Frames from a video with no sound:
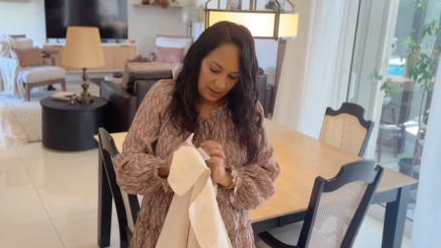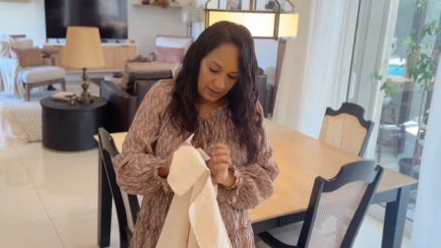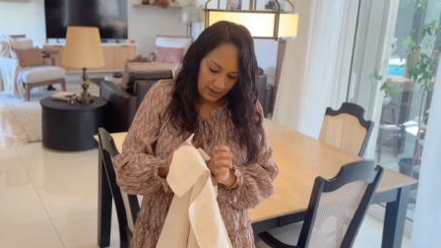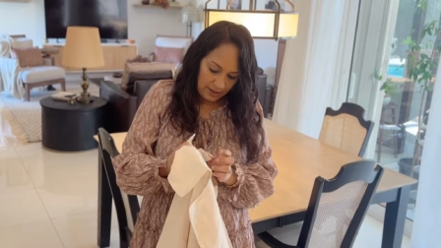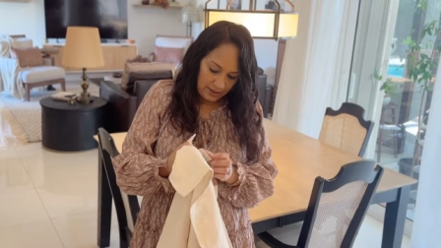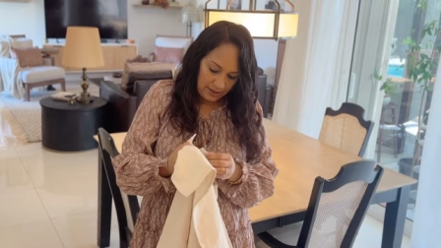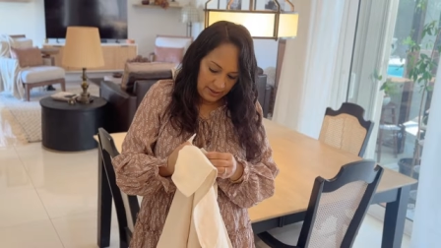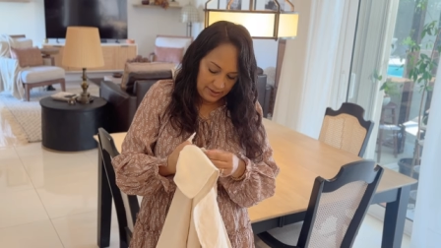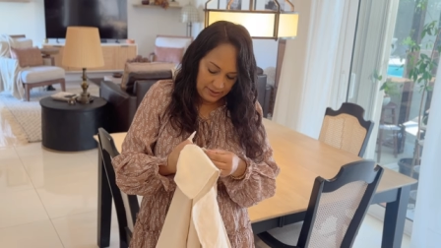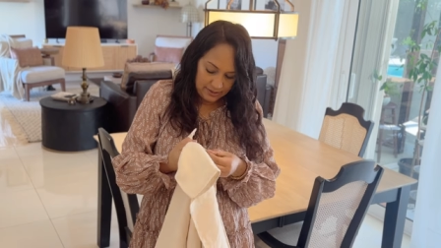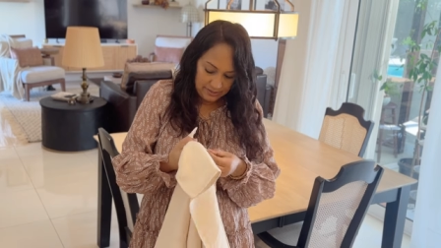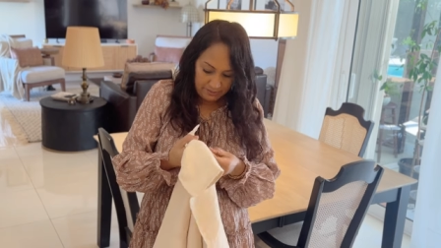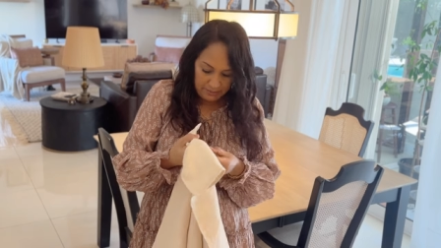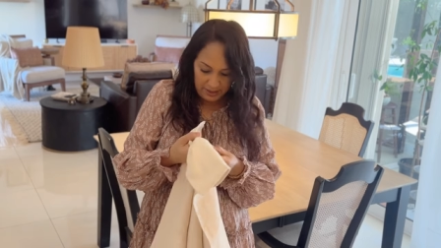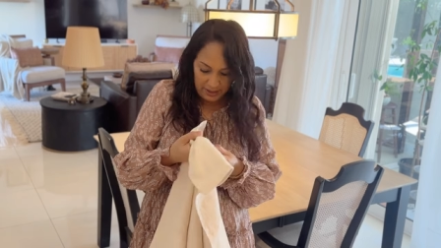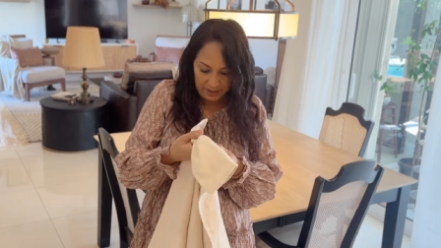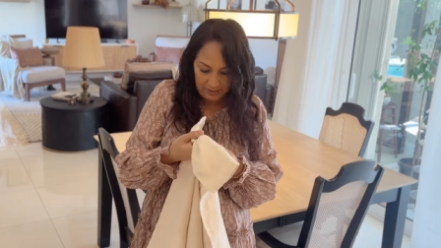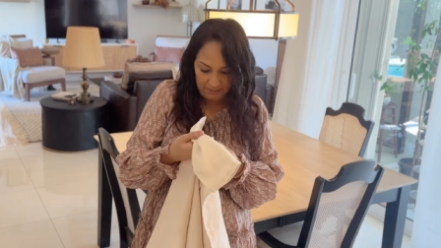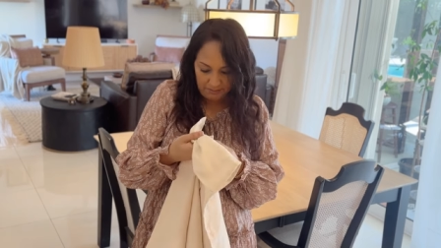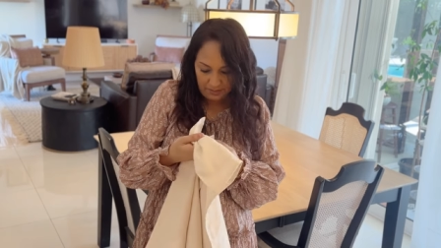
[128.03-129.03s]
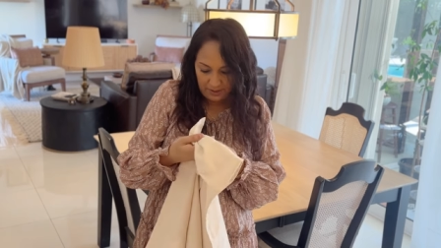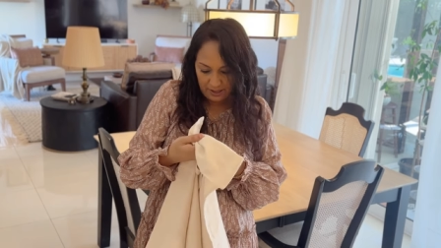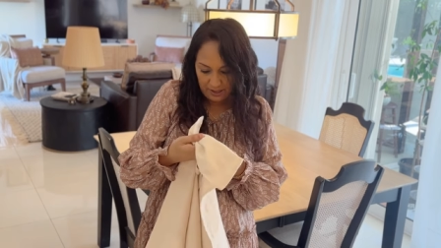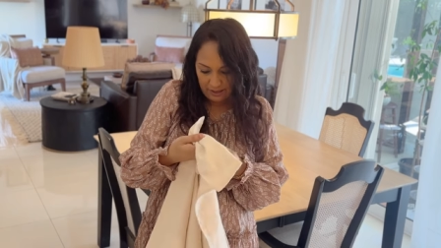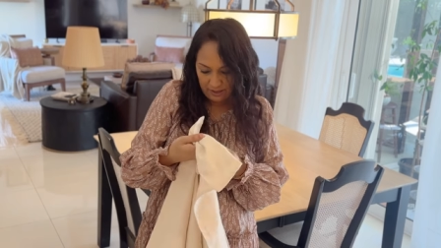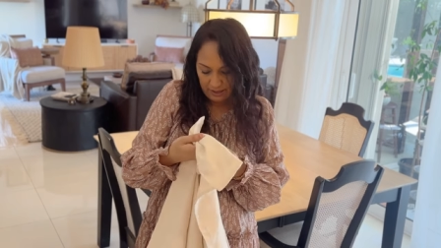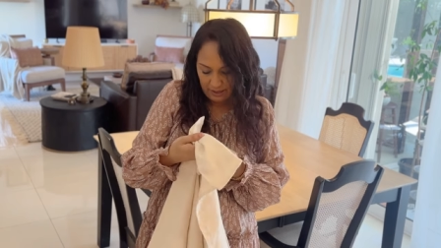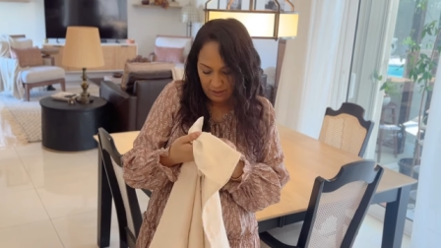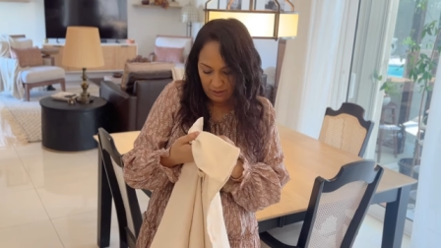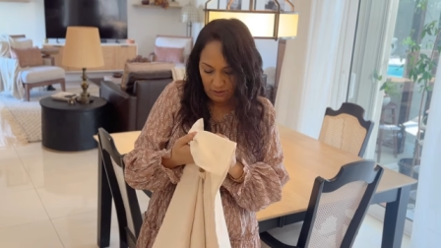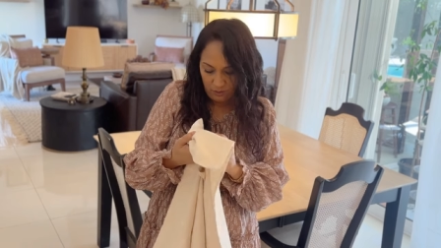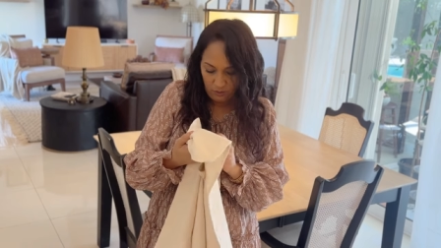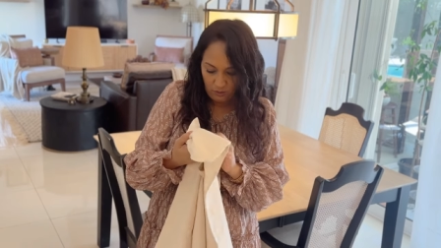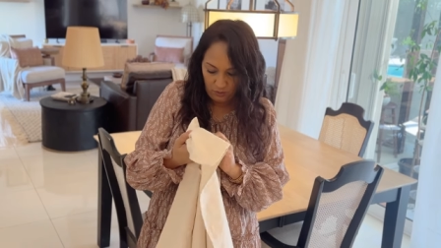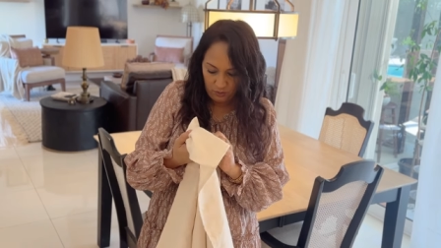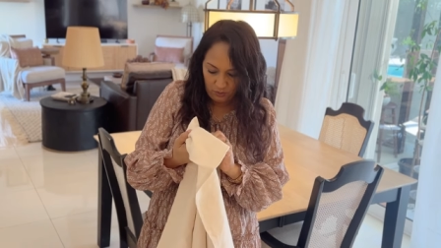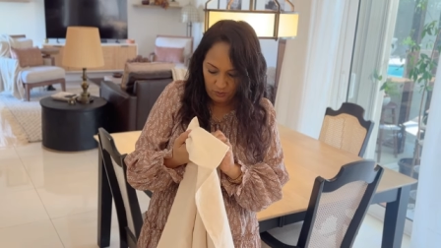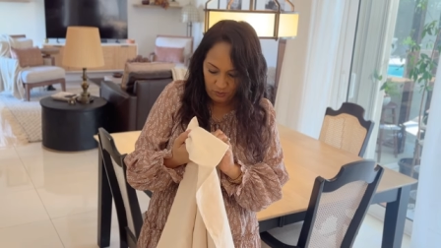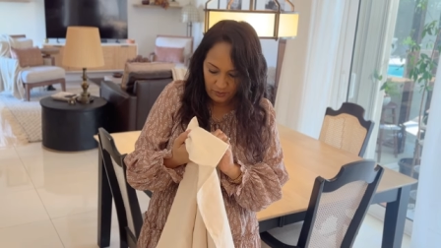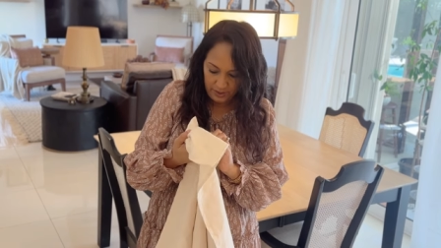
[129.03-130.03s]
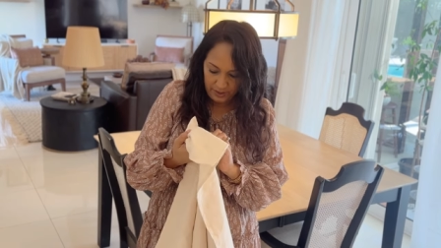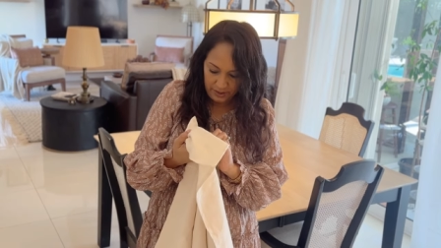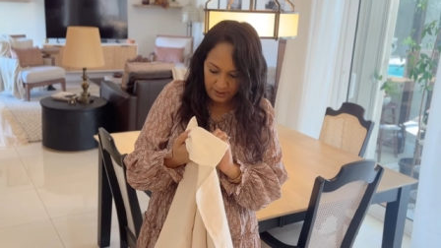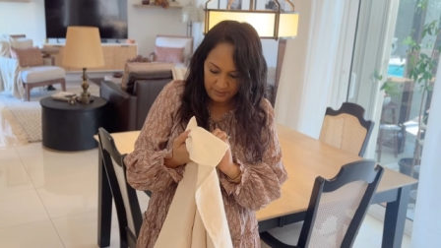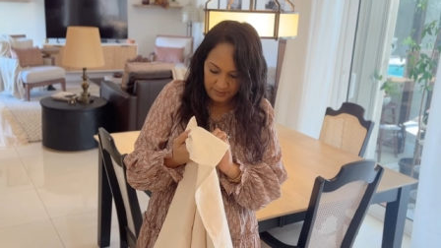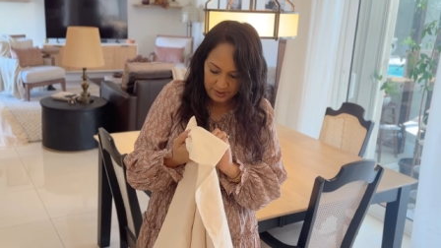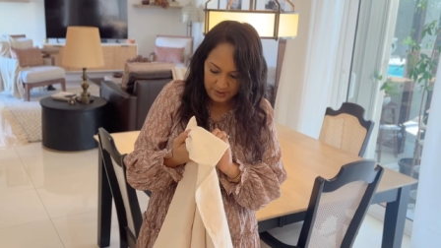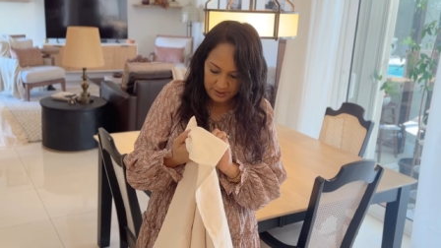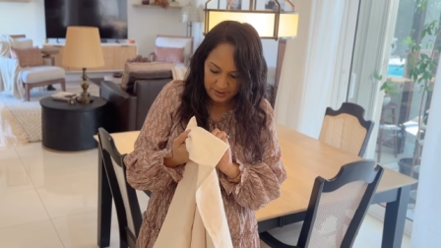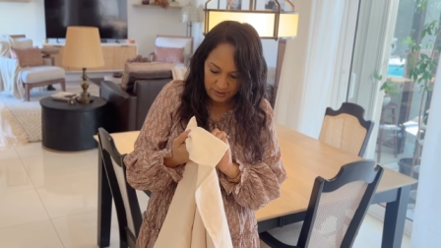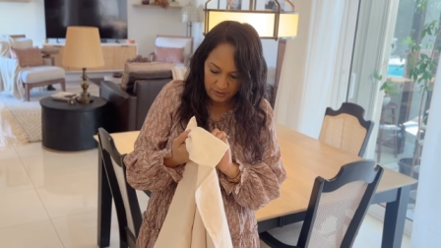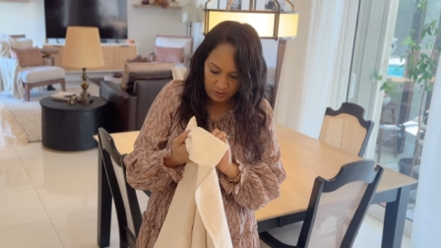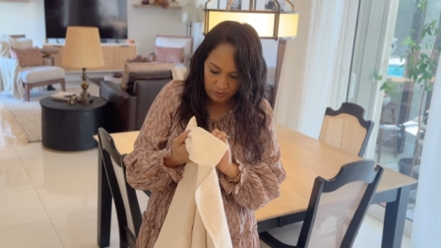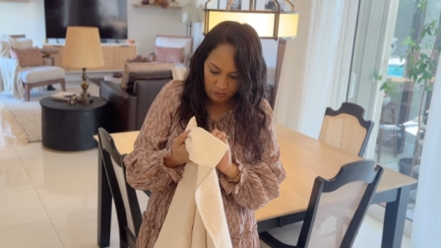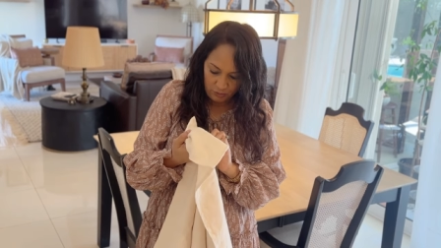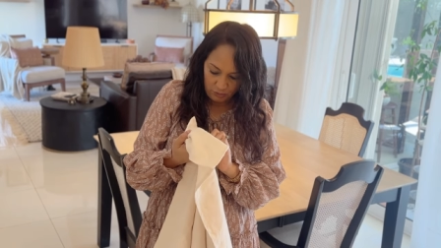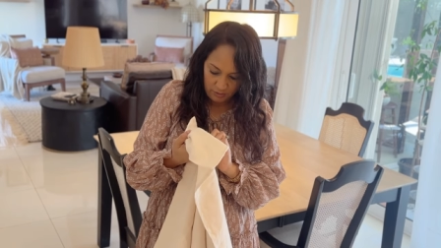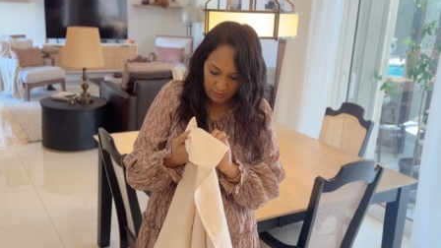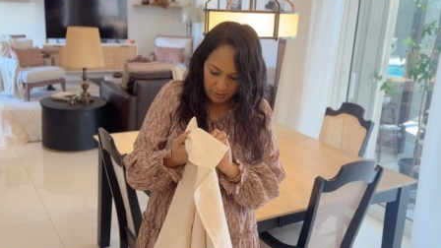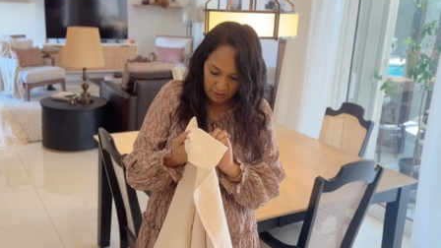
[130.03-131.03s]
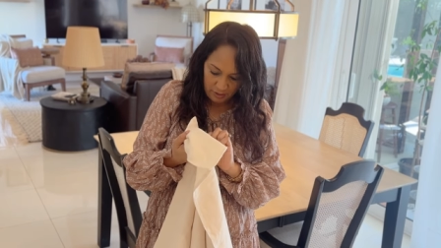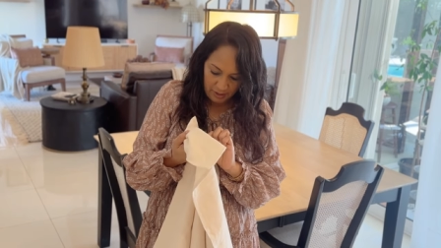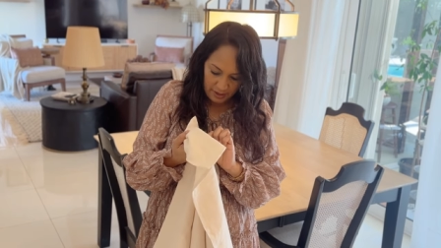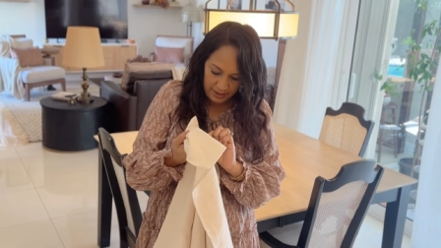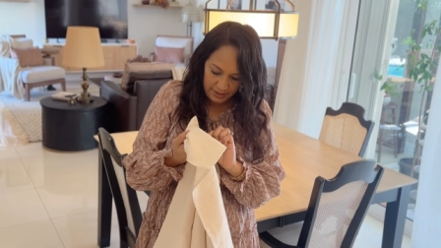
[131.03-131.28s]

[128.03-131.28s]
It is made by Williams Sonoma.